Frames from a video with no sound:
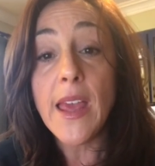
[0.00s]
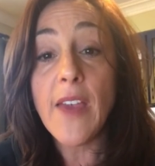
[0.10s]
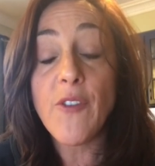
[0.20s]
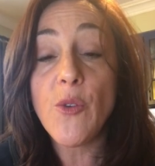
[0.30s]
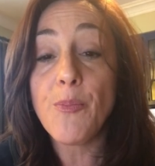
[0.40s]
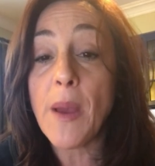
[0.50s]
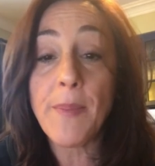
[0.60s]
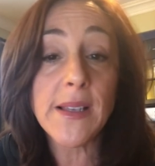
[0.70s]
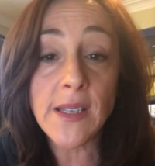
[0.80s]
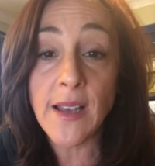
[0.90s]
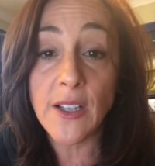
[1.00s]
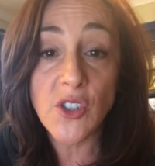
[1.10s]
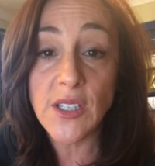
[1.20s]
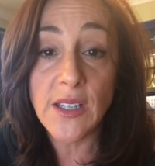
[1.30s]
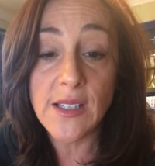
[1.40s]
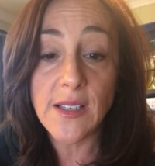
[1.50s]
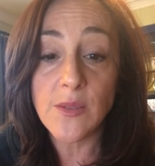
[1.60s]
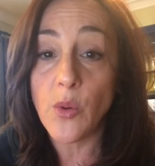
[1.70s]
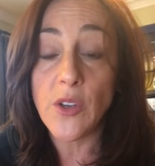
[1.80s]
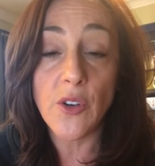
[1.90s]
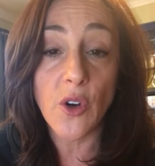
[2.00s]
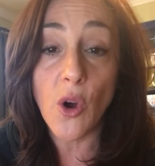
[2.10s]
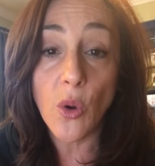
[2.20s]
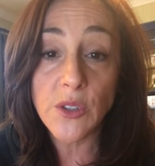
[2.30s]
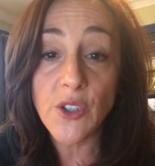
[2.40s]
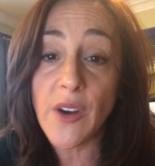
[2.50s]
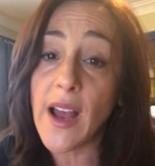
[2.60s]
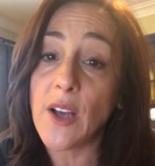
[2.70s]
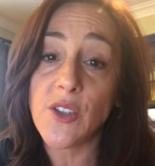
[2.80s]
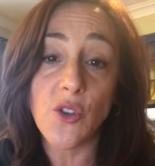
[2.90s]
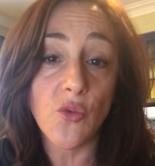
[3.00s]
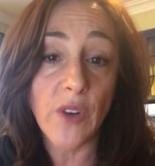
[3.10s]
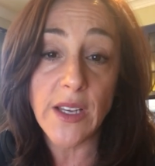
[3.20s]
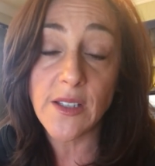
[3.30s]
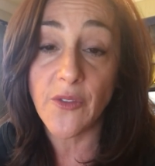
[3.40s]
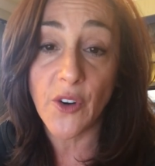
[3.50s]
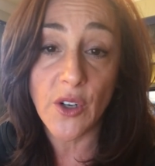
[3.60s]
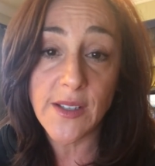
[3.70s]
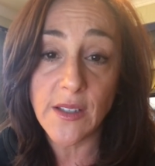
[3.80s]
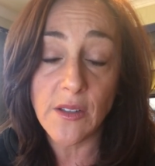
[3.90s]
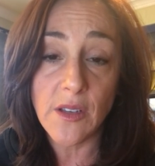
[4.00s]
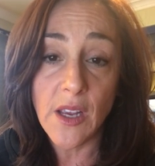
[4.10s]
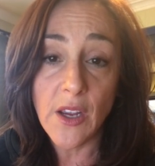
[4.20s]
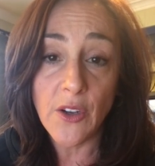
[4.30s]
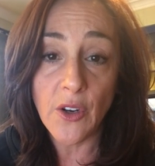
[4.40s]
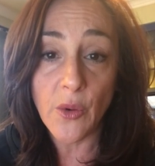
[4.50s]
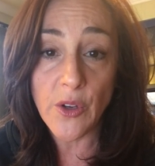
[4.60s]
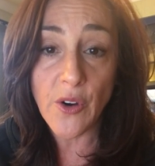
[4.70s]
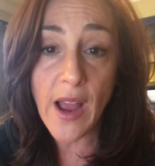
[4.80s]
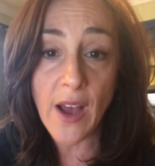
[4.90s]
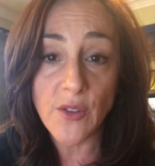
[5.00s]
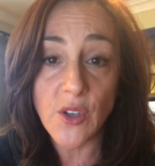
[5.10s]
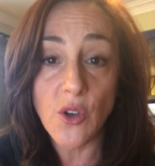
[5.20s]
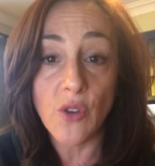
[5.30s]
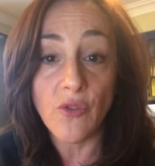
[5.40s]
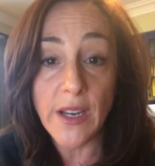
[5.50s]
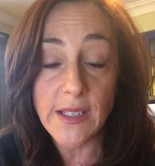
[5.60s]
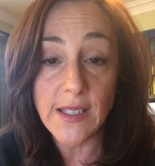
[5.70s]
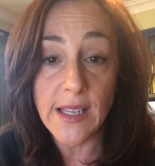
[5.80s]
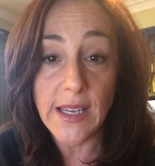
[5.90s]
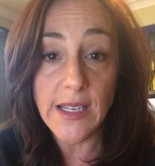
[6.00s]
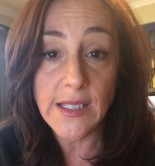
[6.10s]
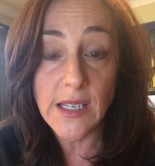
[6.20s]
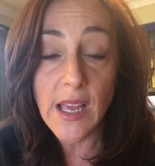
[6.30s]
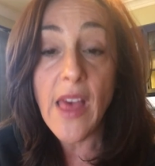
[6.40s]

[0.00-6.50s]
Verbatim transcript: If you, my best analogy to this is when you're cold in your house and you raise the furnace in, you know, in your house so you can raise the heat.